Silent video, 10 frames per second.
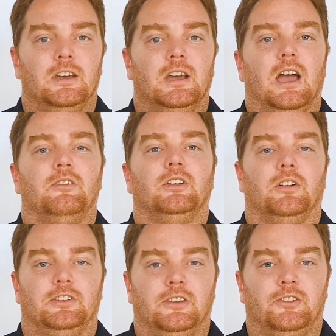Having
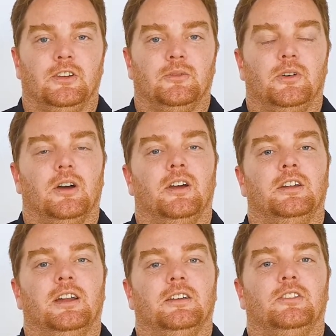not tested a
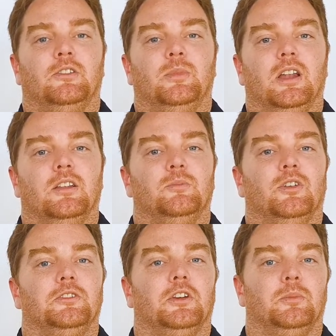fire-rated access panel in
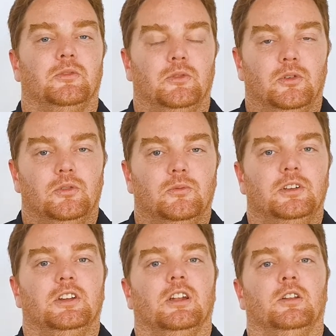Pronto before, we
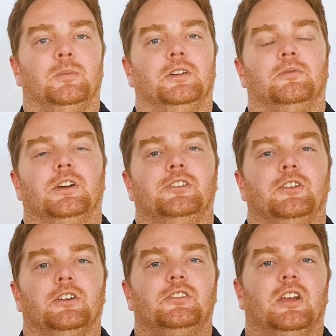did a little bit of
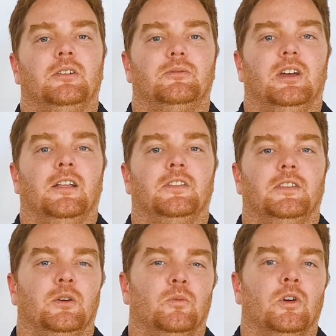research and found that
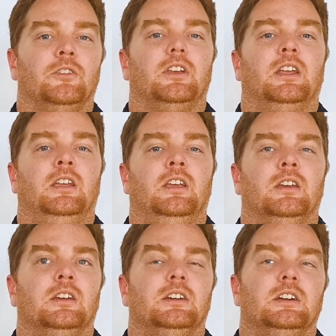there weren't any
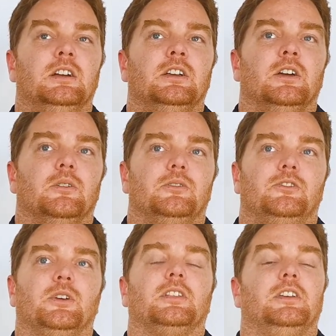
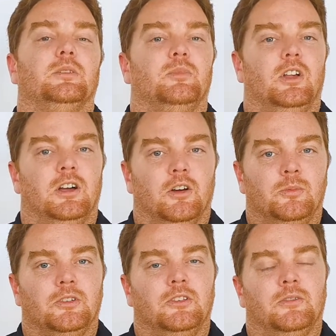strictly compliant
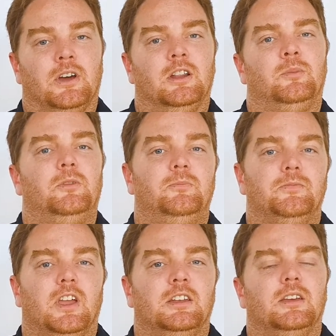options available.
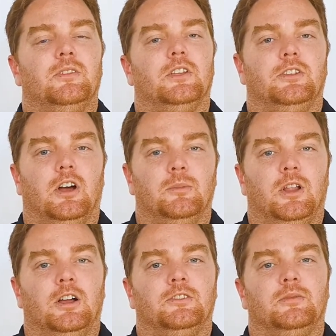And given the
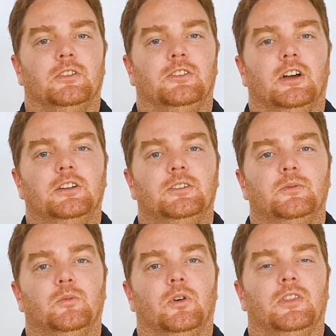timelines of the site,
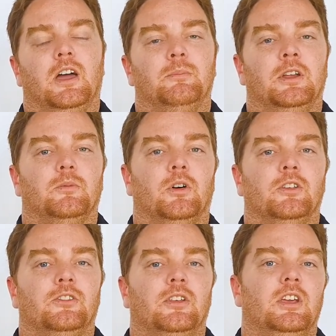what that meant
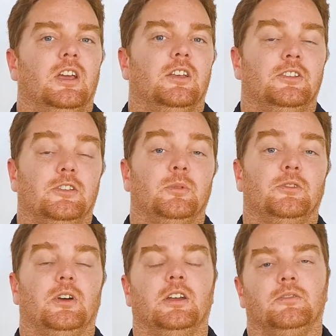was assessments
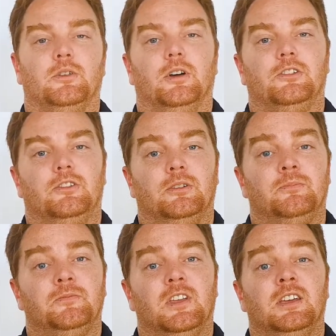are out of the question.
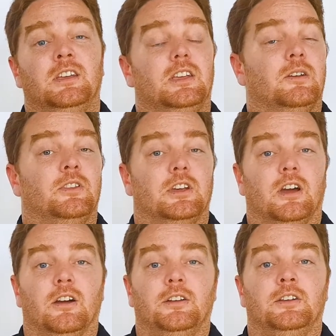Given the
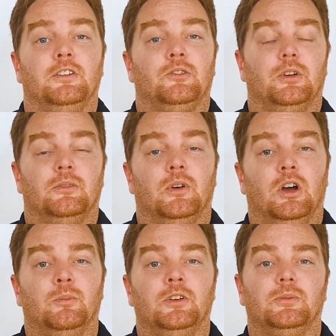current industry
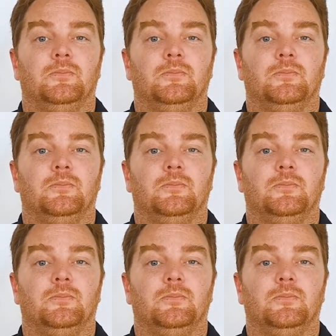environment,